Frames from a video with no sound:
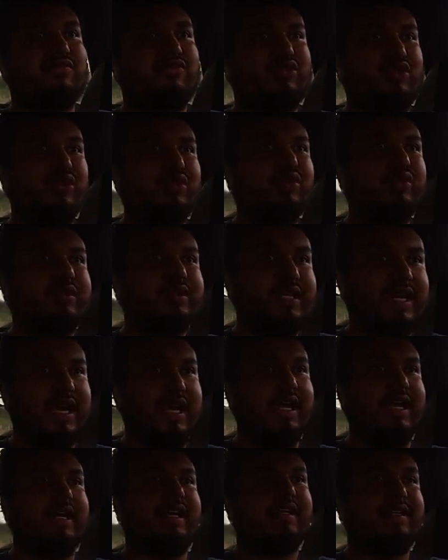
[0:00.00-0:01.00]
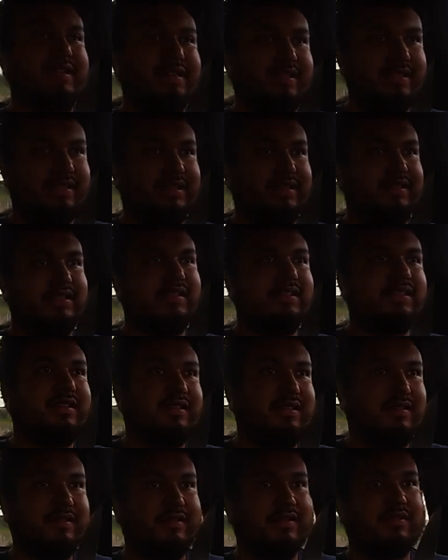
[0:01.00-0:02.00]
2 tanks
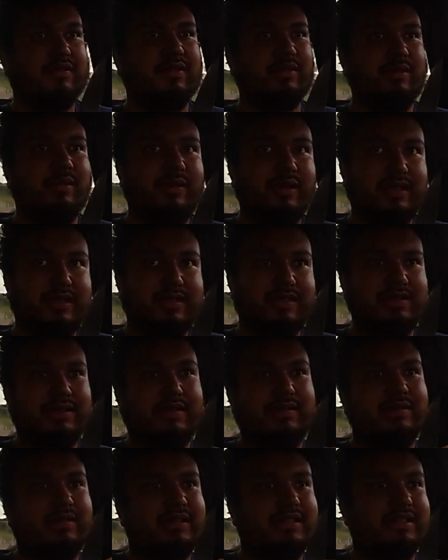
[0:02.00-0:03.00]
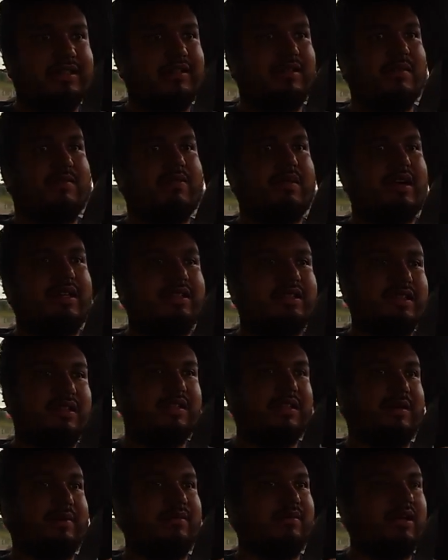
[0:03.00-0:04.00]
through it, so it's still
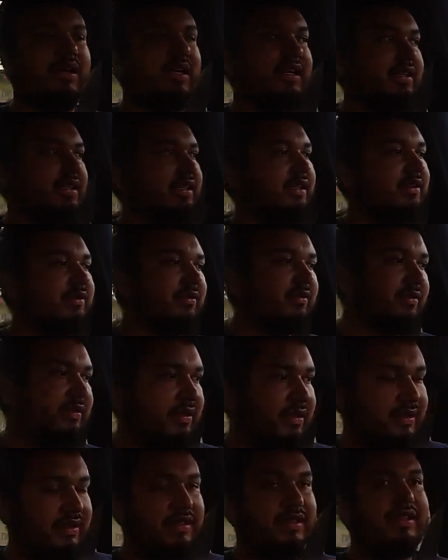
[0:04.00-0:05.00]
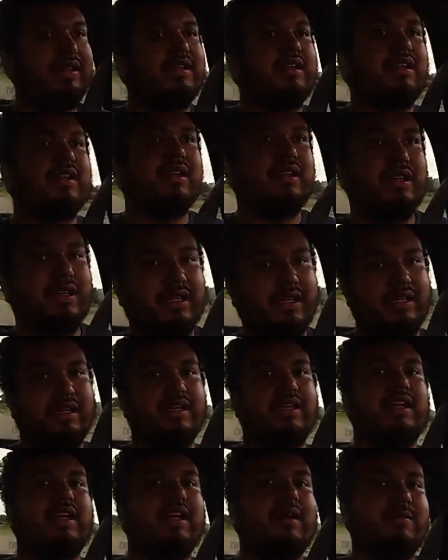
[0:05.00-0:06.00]
practically brand new.
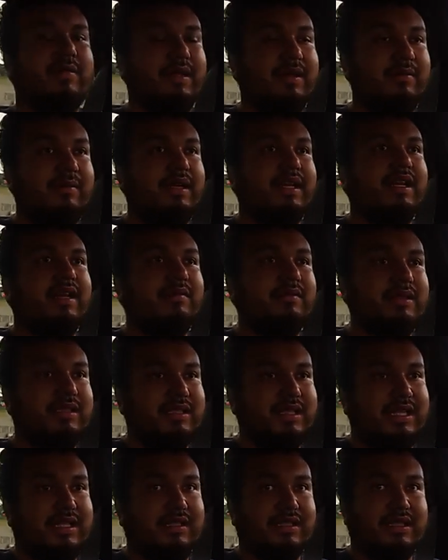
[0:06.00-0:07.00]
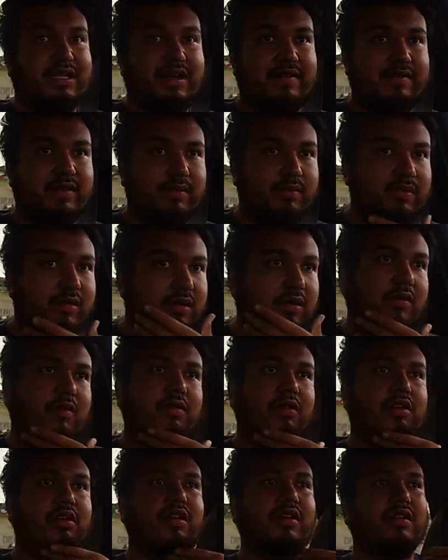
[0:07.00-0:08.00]
And I'm like, man, I just have the
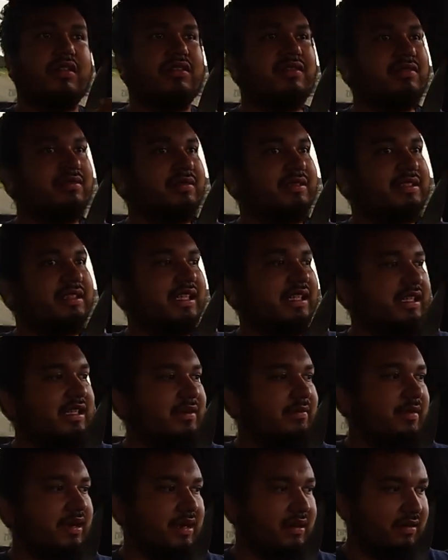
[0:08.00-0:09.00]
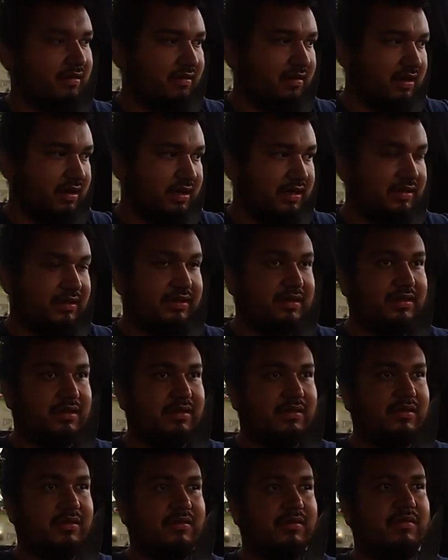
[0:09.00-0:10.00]
blower sitting in my garage,
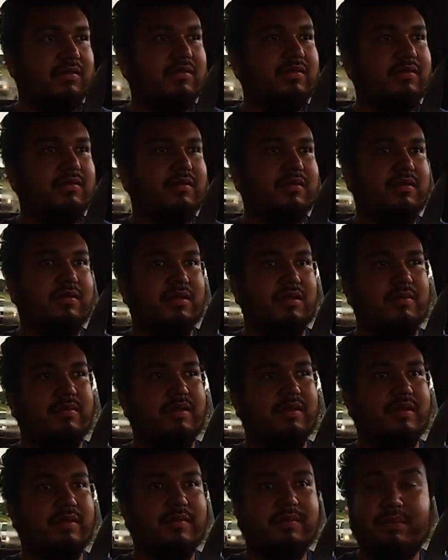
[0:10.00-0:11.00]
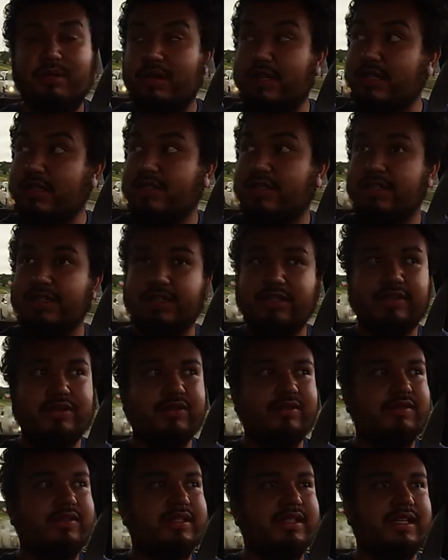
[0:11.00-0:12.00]
so I'm gonna put it to
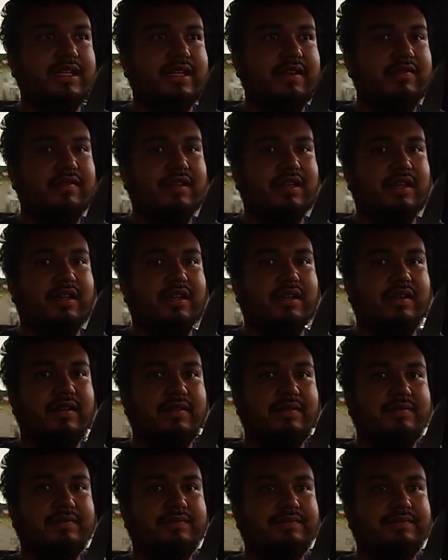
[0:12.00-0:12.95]
use and give the